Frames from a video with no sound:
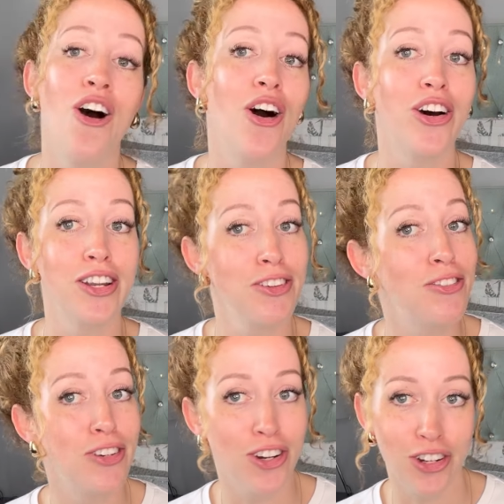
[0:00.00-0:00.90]
or if you
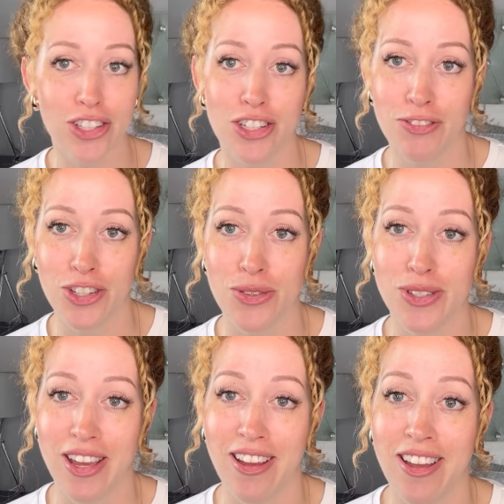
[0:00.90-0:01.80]
forgot your
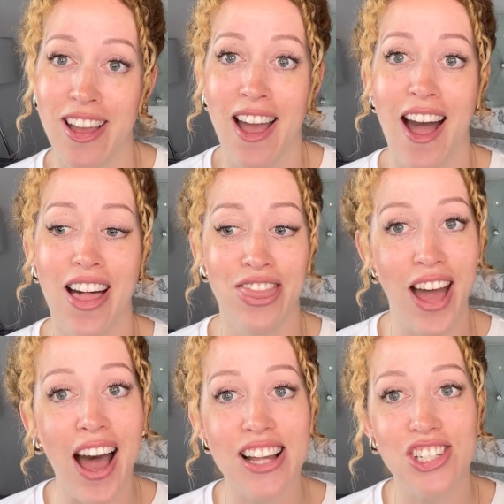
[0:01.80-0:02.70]
diffuser. And
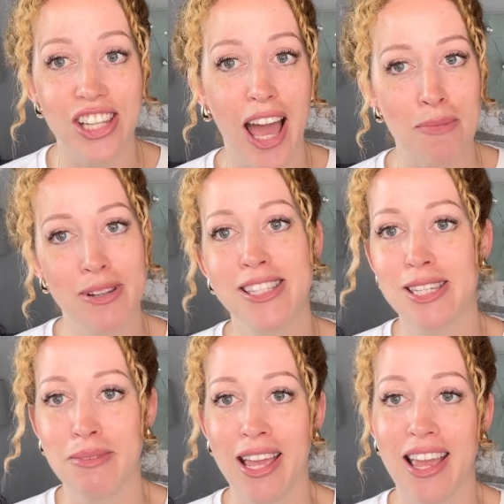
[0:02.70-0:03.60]
that actually happened
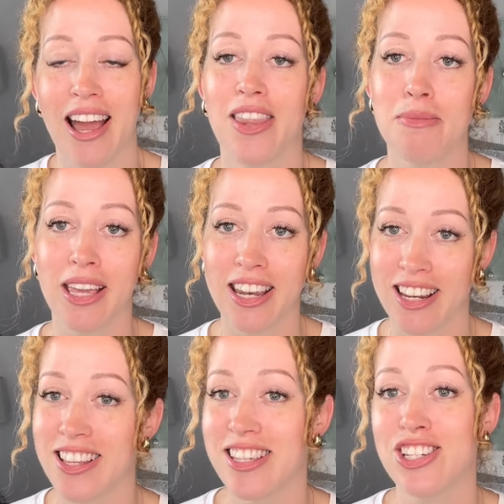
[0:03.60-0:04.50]
to me at the
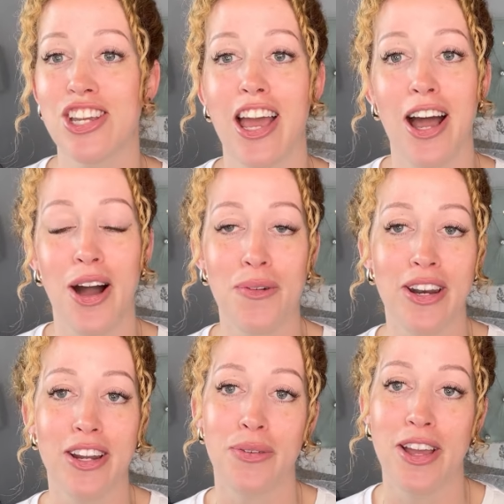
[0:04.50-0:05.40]
beginning of this year. I
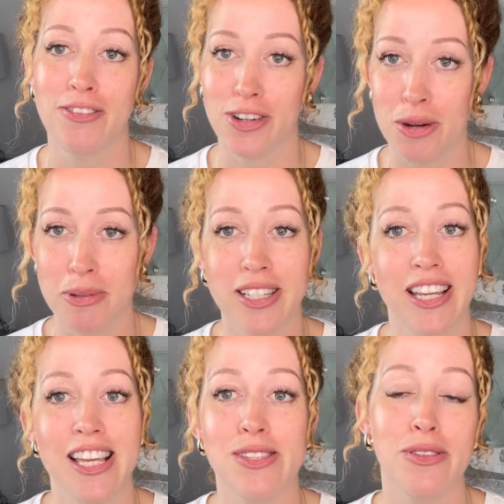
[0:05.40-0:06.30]
went away for a couple of
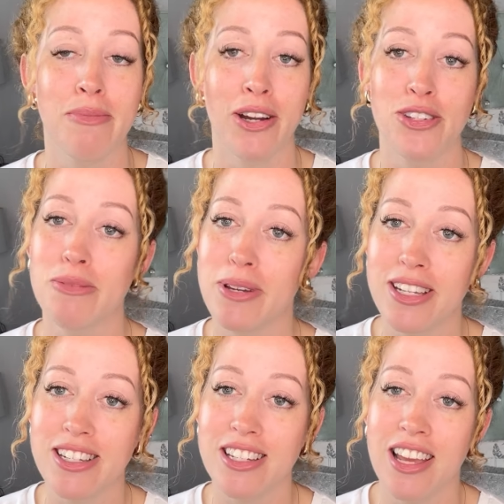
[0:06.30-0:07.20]
days with my
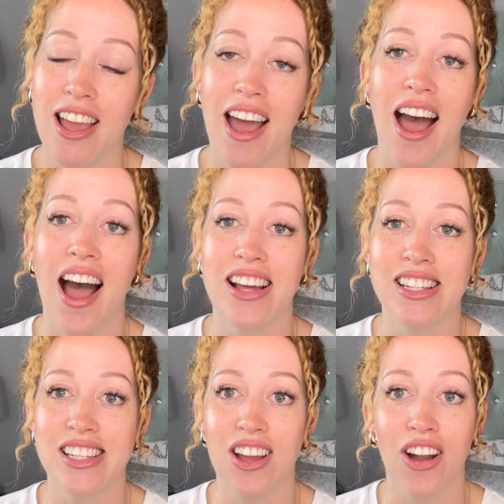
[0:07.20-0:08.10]
husband,
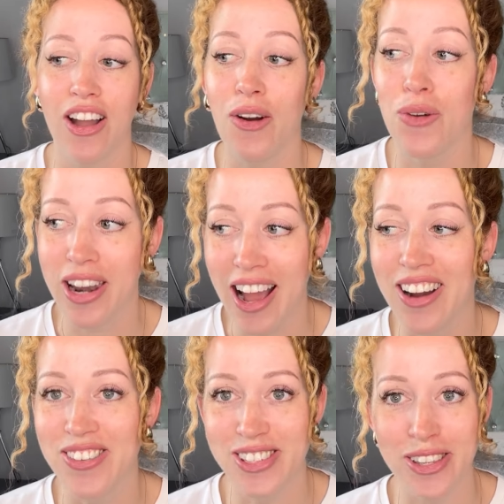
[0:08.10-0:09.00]
and when
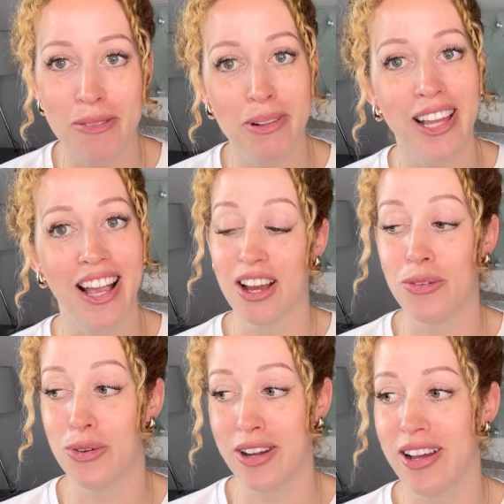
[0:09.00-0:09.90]
I was on the plane, I
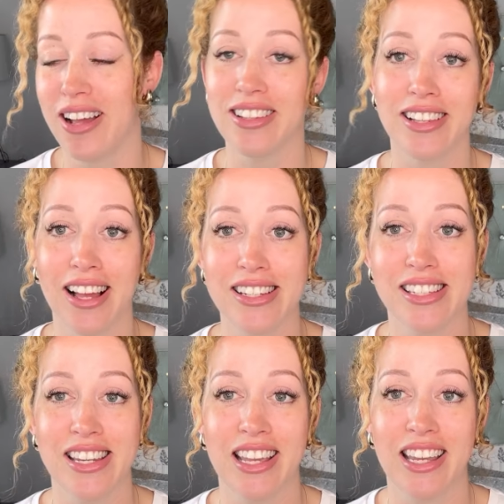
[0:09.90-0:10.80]
were like
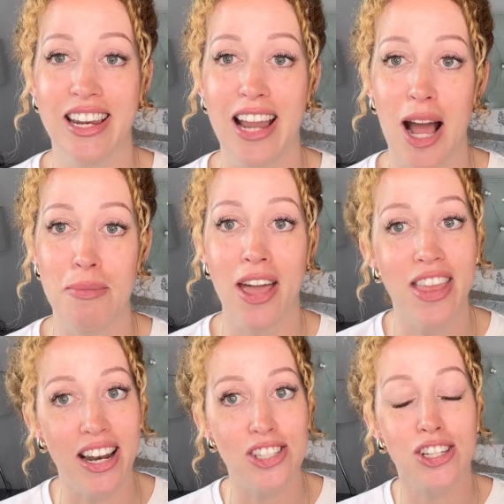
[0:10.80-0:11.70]
taking a nap, and
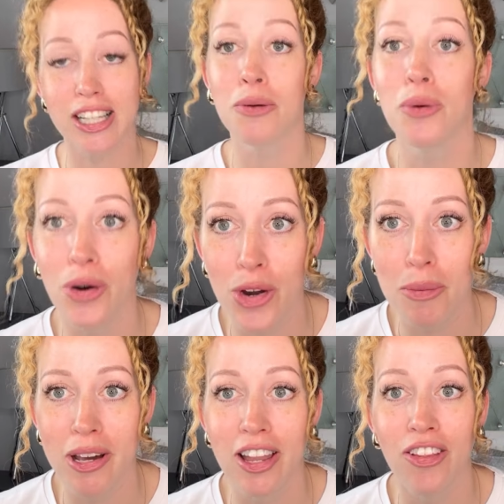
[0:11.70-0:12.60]
then I suddenly woke
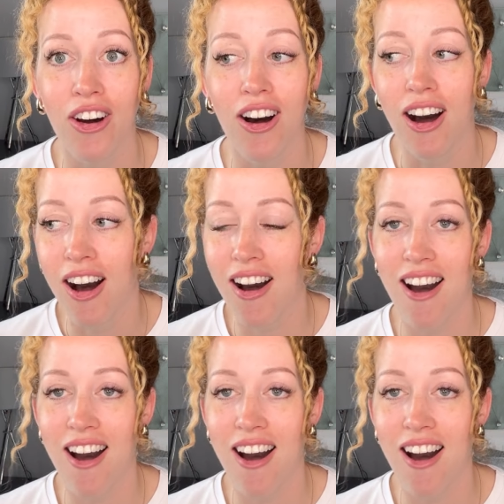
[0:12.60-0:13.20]
up and I thought, oh,